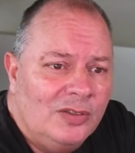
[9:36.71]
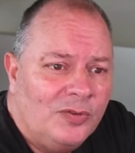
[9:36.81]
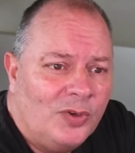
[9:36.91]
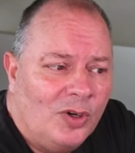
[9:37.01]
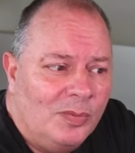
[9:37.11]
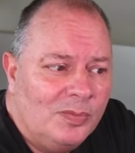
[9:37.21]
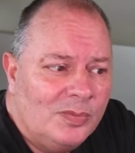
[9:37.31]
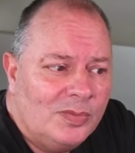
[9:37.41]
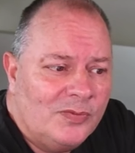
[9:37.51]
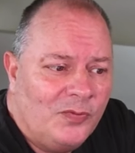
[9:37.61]
from
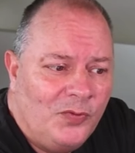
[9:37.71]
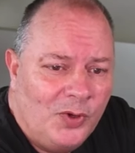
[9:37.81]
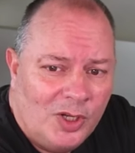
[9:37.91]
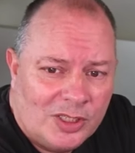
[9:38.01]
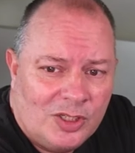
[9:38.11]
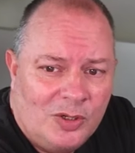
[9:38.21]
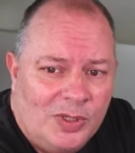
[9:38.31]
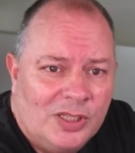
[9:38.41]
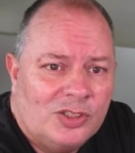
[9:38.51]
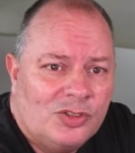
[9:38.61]
first
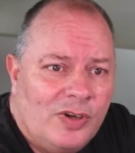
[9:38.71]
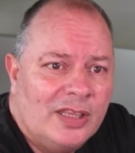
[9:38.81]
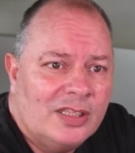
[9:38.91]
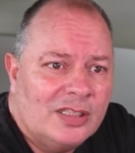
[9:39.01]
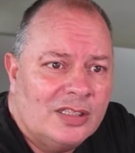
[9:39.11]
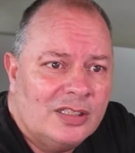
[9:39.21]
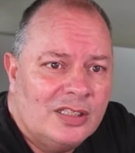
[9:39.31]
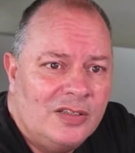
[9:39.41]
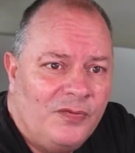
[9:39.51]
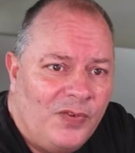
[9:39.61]
doing the strengths
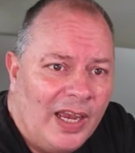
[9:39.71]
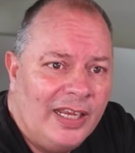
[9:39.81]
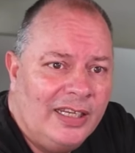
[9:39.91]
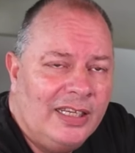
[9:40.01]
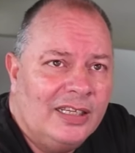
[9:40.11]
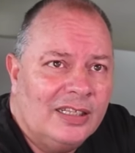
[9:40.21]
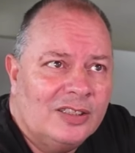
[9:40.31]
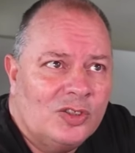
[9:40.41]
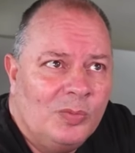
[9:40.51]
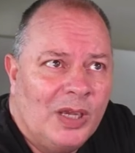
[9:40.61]
to finding
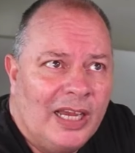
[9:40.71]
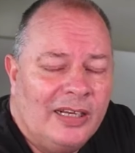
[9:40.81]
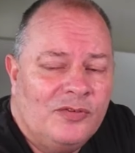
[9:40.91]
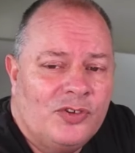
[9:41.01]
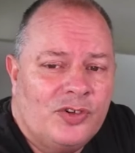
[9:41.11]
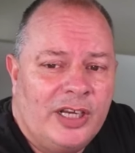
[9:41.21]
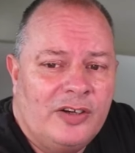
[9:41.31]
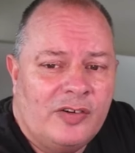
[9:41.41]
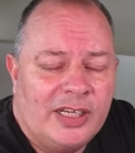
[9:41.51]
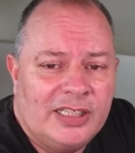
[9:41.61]
some kind of trade
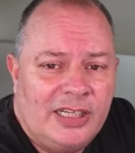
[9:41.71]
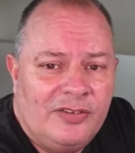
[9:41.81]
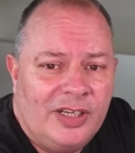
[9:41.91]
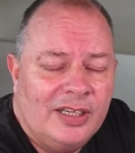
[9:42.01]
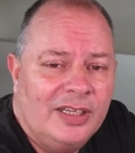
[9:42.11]
criteria.